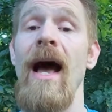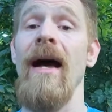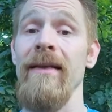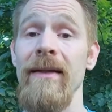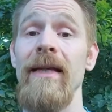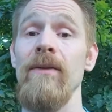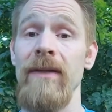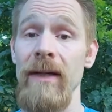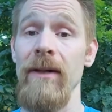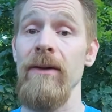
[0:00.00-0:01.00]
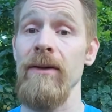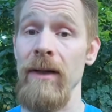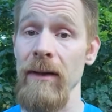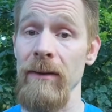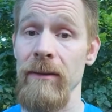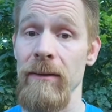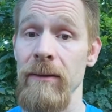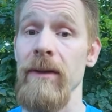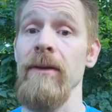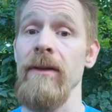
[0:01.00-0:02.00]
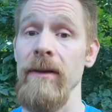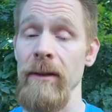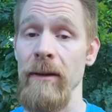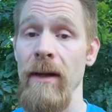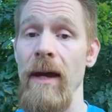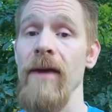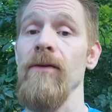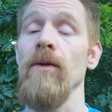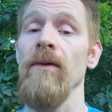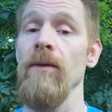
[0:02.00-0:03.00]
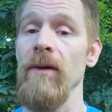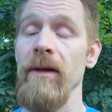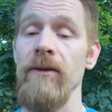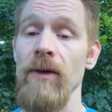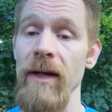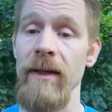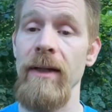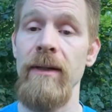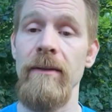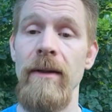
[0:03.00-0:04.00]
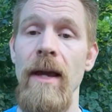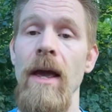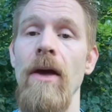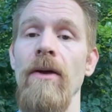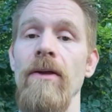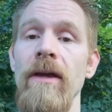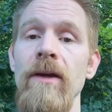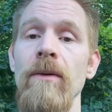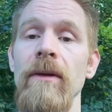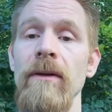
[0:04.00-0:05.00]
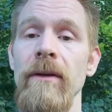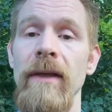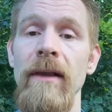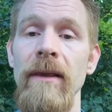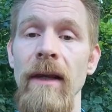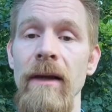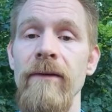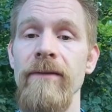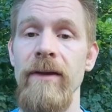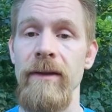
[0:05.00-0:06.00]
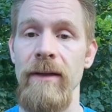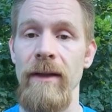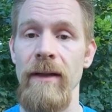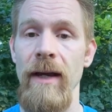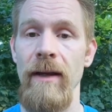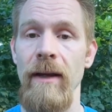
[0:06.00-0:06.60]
I think they would take care of your scales, seriously. If you ever want to try it again, they love things like that.